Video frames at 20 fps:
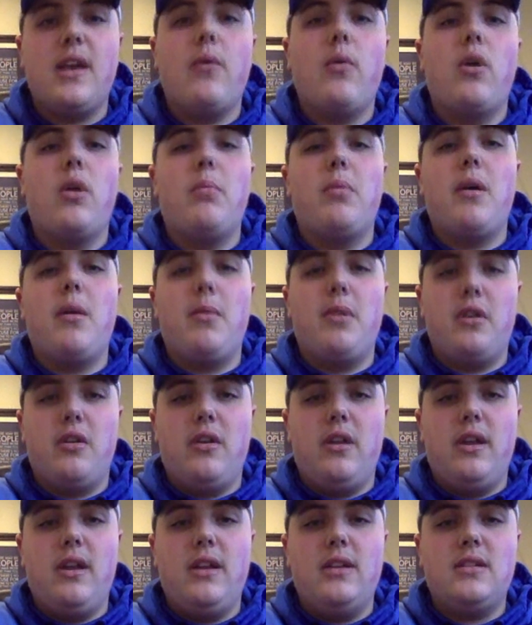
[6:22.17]
what a public
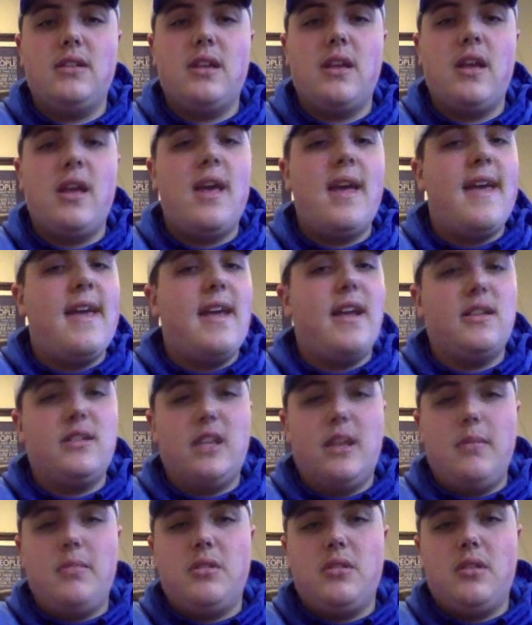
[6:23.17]
good is,
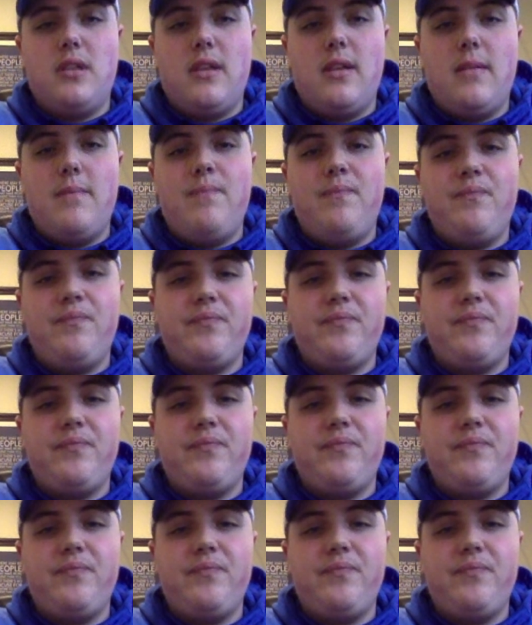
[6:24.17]
examples of them,